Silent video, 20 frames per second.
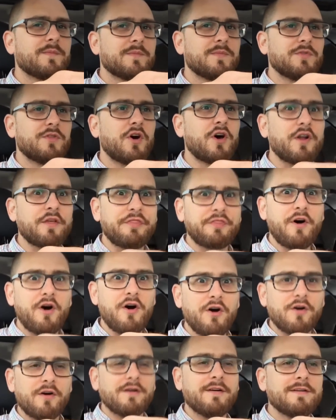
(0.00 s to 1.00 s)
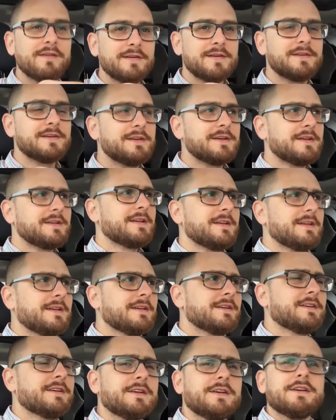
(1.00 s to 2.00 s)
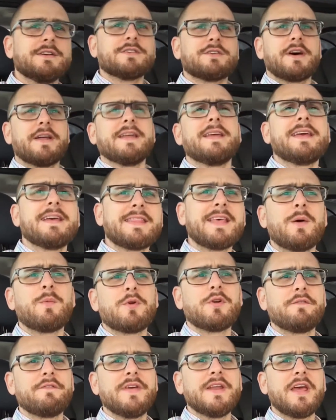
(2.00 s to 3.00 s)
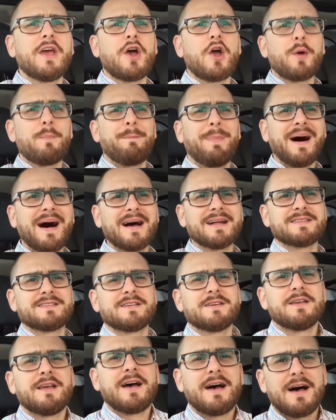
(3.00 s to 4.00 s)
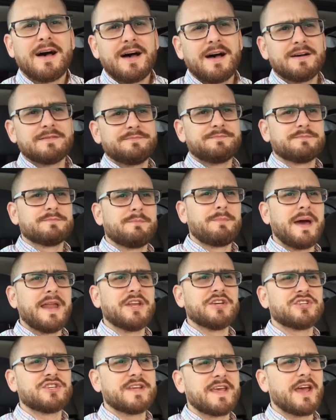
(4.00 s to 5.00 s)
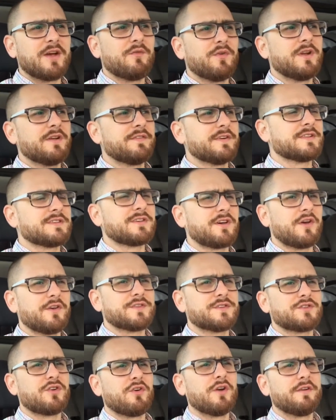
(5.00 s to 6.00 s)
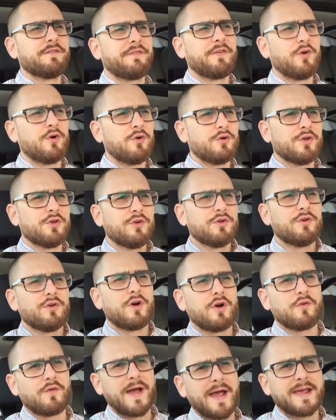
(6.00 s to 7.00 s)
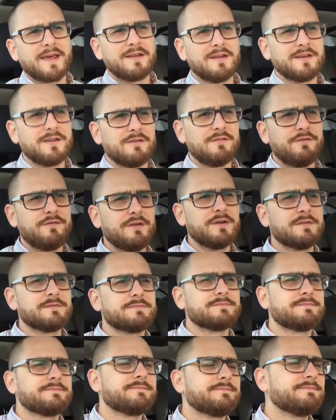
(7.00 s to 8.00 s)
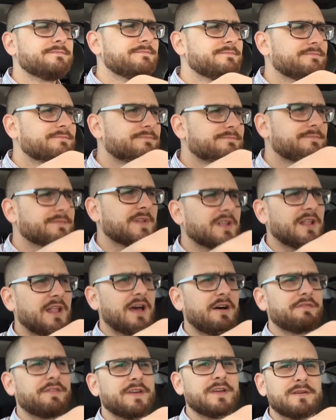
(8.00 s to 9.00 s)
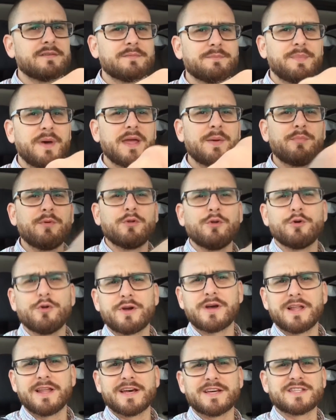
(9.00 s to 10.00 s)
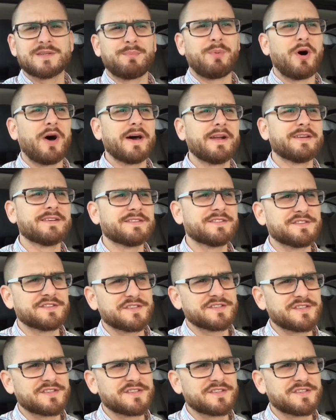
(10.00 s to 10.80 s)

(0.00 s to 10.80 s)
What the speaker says: Not a thong. So I didn't get that one on video, but managed to get rid of it. So sorry for all you arachnid loving people who collect spiders and